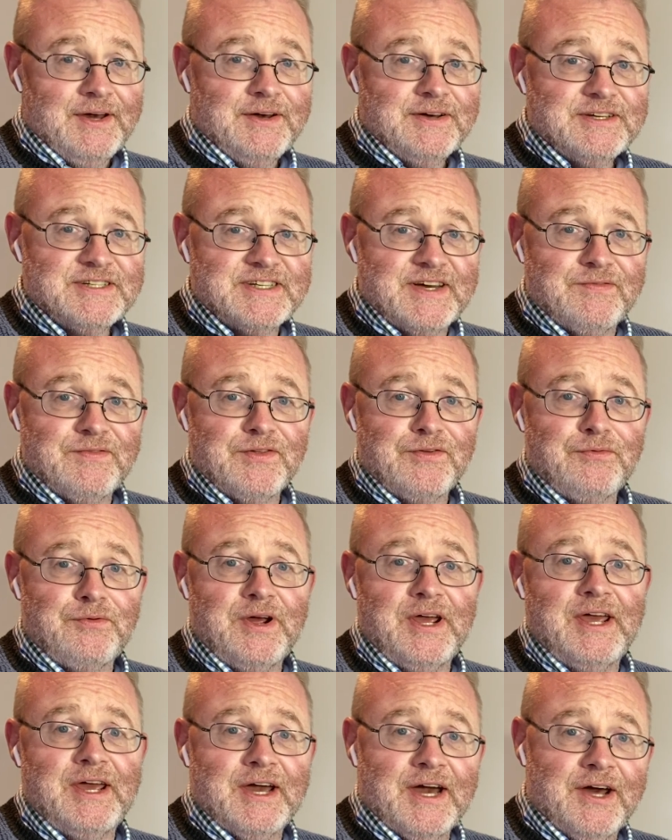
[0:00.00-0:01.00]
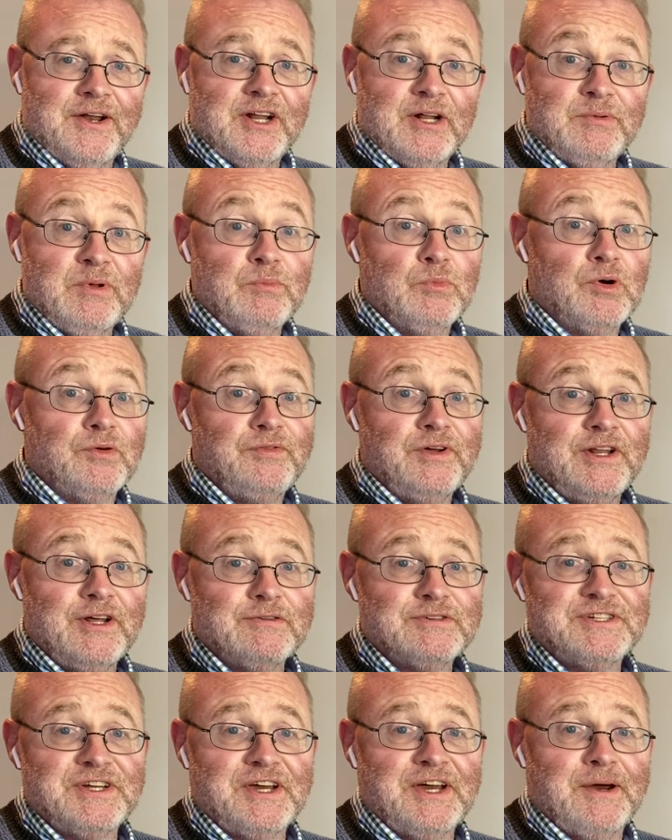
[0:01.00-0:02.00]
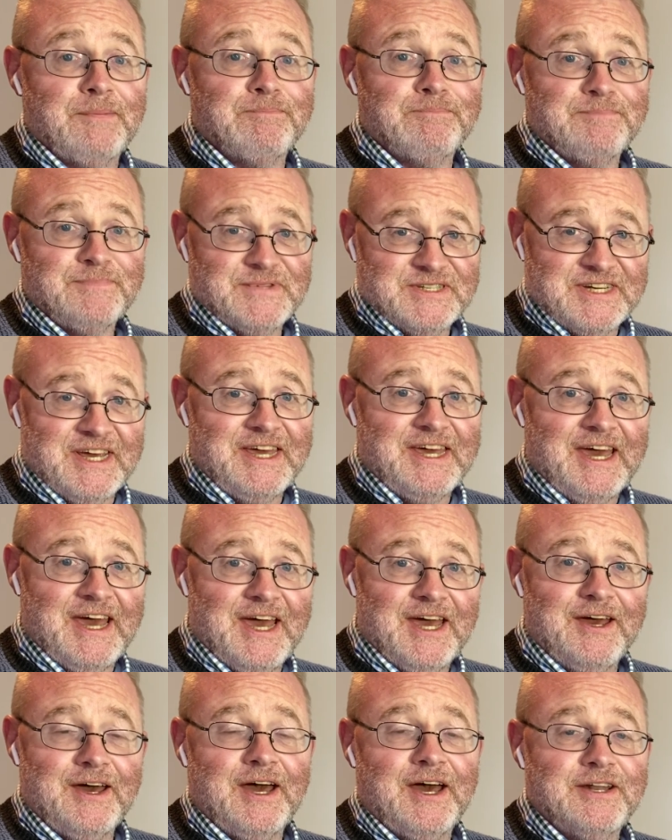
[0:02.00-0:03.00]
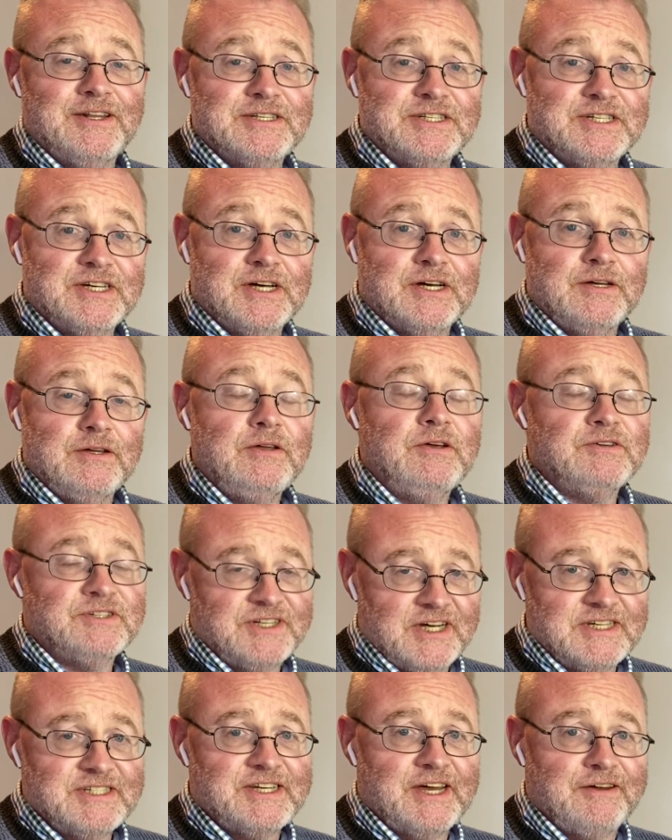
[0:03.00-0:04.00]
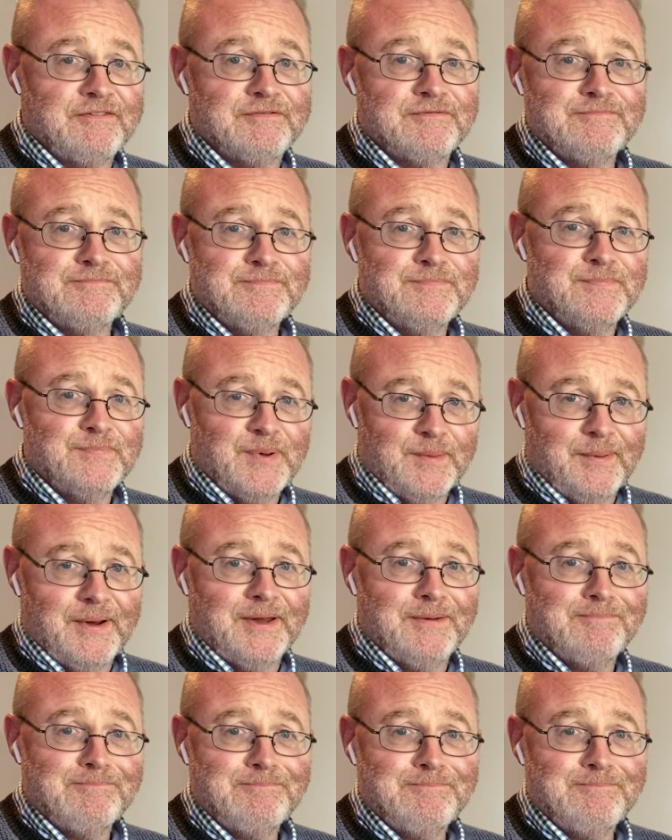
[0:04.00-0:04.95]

73, and there'll be more videos to come. Take care and uh, you stay safe. Bye bye.